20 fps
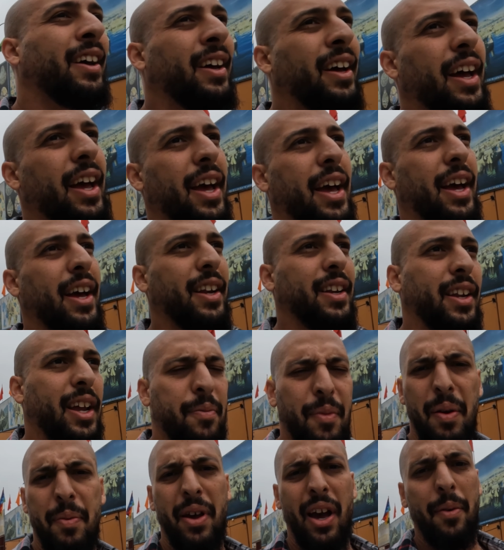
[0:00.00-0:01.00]
And it
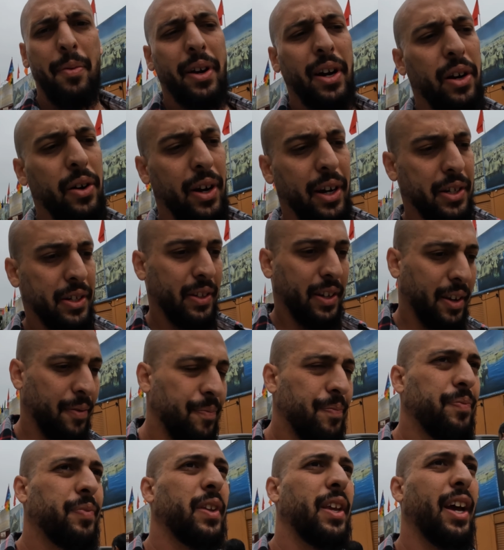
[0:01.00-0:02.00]
might be habanero actually.
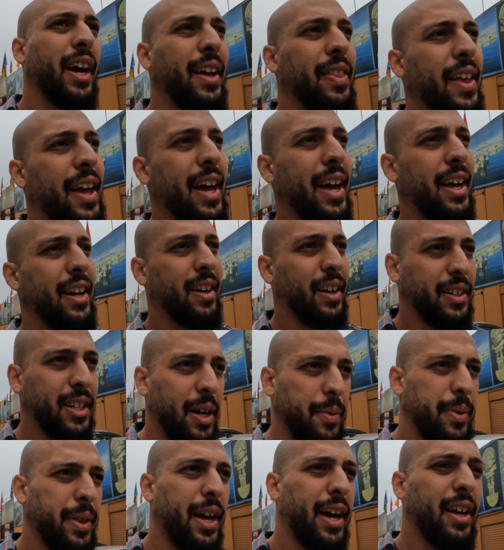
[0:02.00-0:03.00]
And then on
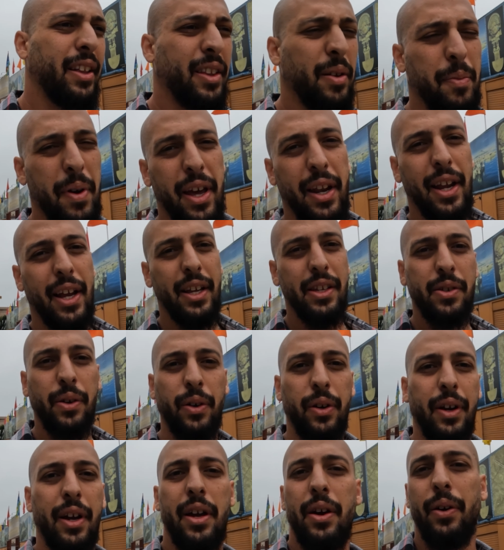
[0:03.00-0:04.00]
top of that, the mayonnaise
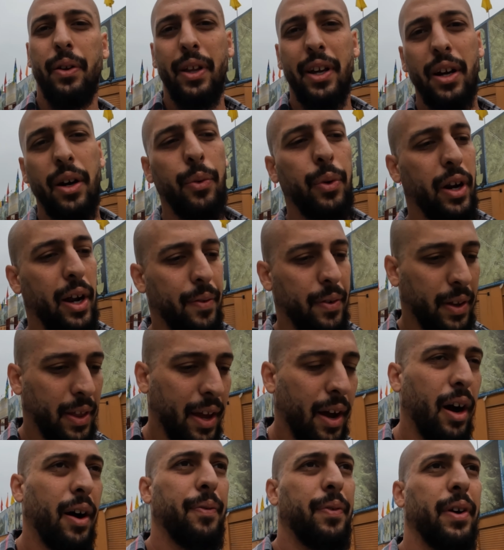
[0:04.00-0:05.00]
or aioli or whatever
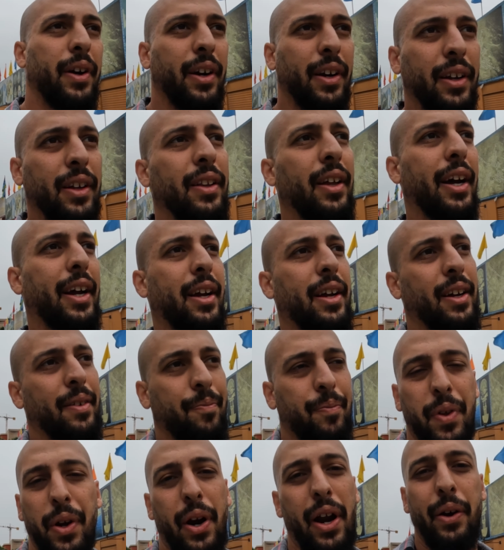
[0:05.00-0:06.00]
they offer, like
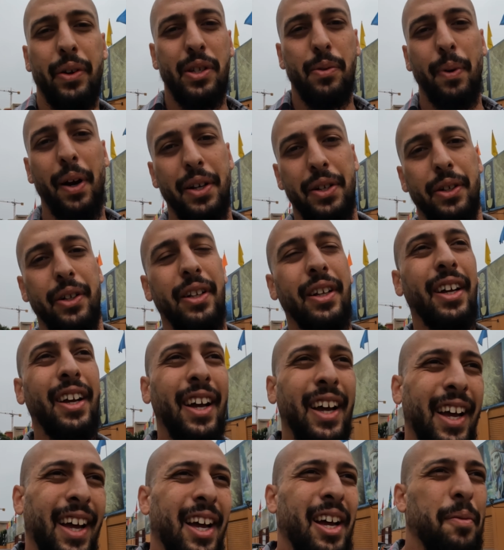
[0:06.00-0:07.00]
their house special.
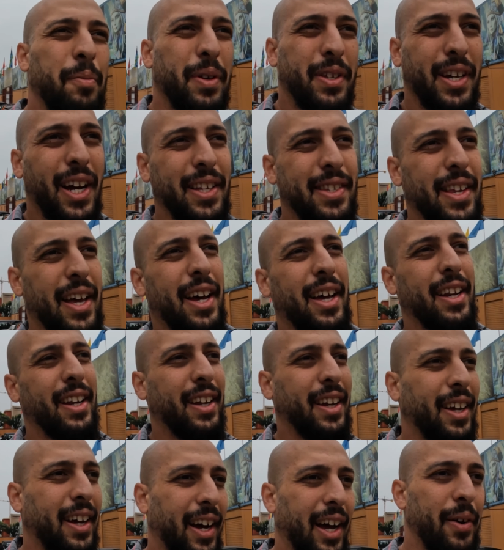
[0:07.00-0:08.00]
Besides that,
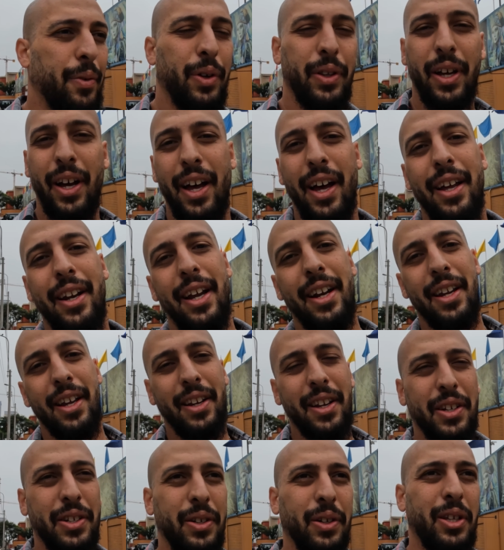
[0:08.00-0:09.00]
I will not add any
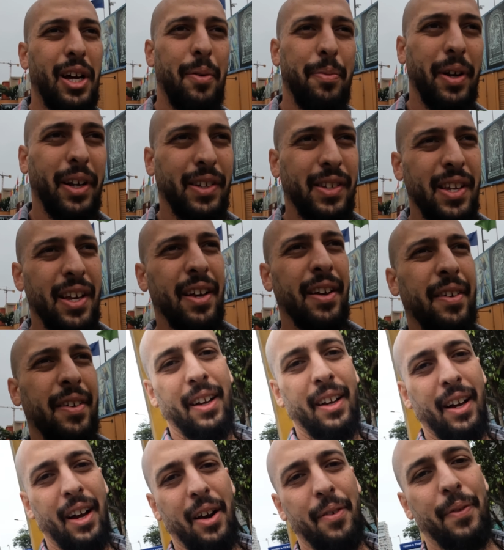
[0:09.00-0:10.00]
additional toppings.
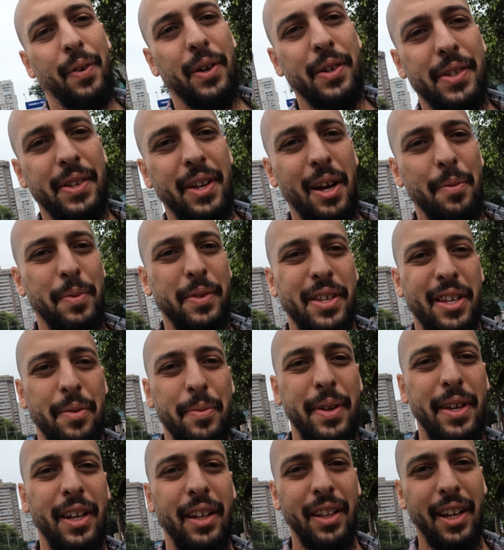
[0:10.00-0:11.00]
Our first stop is going to
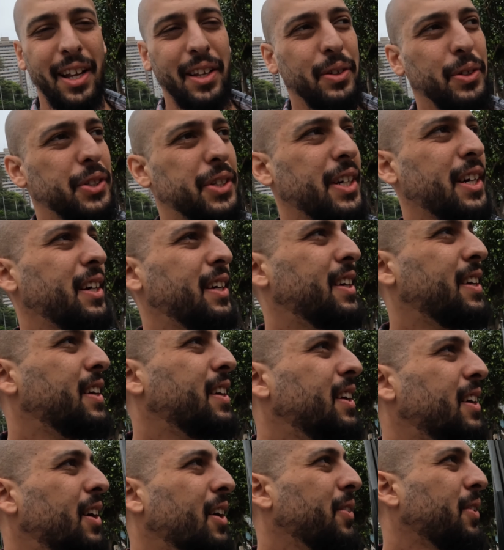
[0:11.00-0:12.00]
be La Lucha,
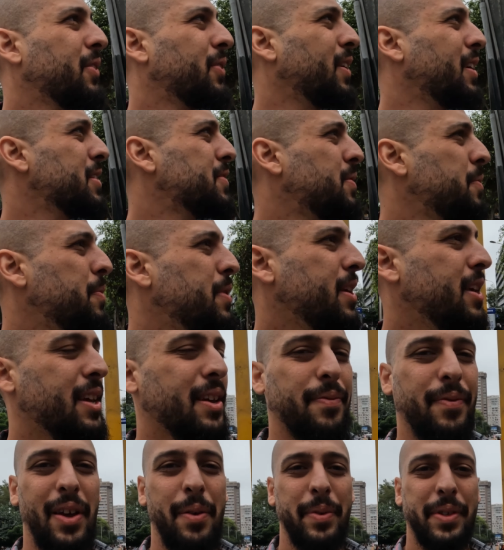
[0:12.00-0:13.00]
across from
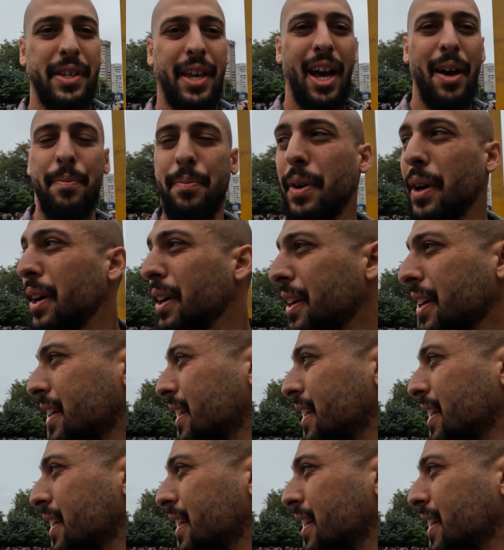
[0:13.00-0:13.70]
the famous cat park,